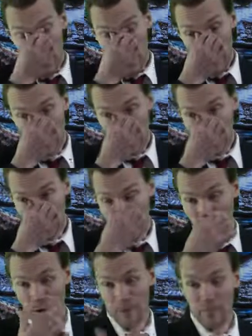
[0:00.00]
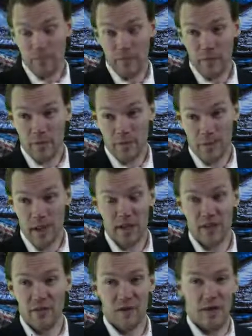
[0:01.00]
it'll also make
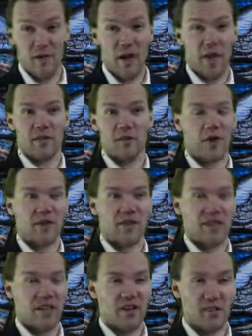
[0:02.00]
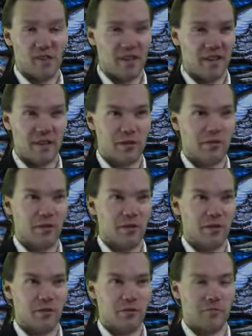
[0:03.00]
you feel better about yourself because
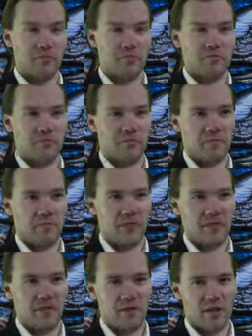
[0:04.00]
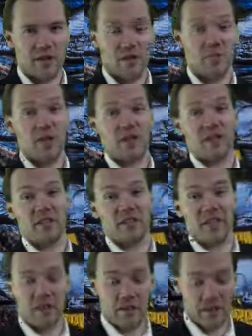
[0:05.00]
it'll feed the good part of your
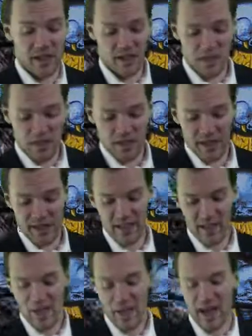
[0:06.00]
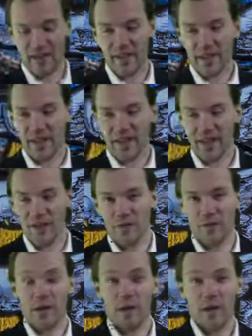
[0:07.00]
systems and it won't let any of the bad things take
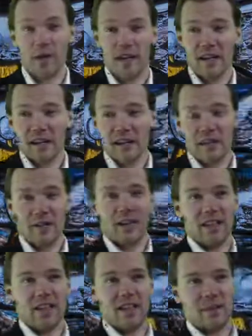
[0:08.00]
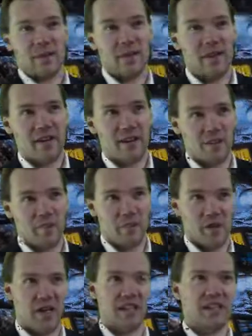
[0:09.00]
over. Sort of like if you're in a
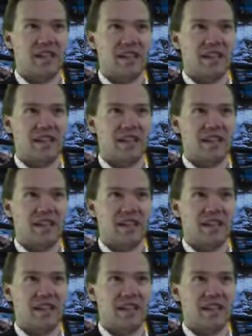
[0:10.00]
prison